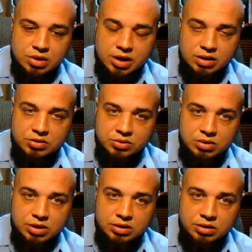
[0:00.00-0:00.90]

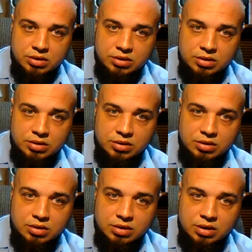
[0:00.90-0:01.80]
Actually,
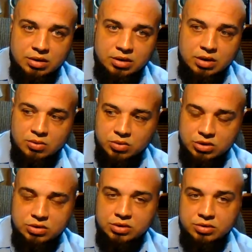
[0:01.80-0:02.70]
I, I
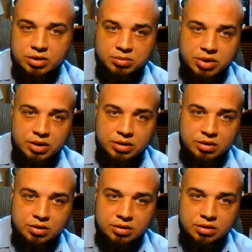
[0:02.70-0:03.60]
would still get paid.
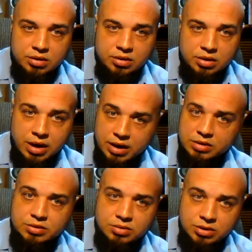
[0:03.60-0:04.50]

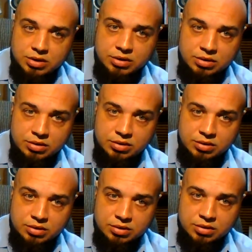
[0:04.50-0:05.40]
Actually,
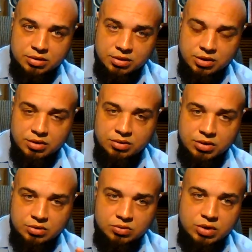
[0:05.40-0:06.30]
you know,
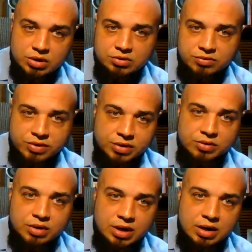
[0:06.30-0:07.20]
there's ways of
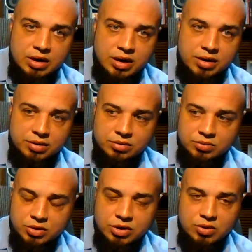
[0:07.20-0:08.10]
figuring that out.
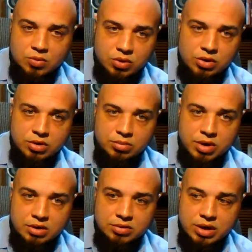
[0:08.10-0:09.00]
We're not worried
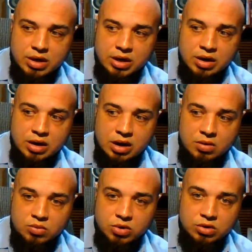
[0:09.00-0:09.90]
about that.
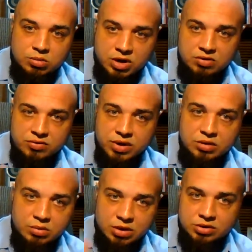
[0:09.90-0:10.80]
I'm worrying about
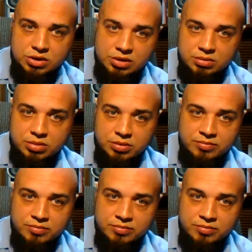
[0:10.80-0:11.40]
feeding my sheep.